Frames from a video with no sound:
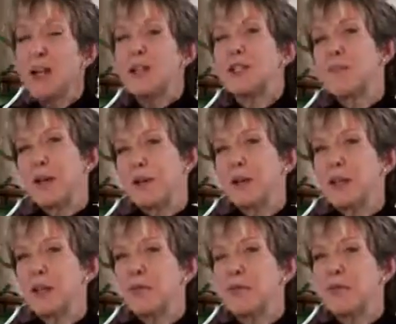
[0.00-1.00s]
It's about what
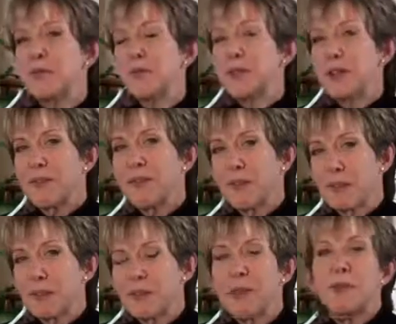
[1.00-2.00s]
you do for
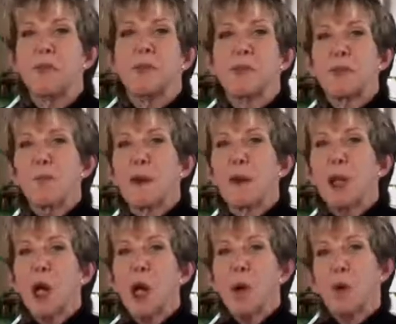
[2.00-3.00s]
other people. It's about
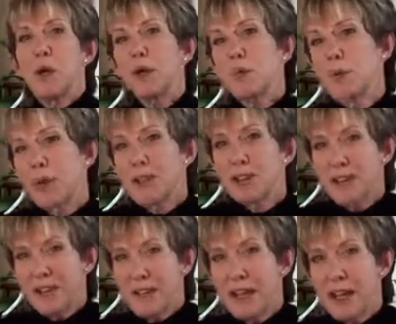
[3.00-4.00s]
what you bring to
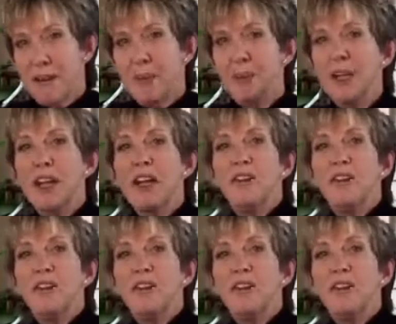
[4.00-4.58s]
the table.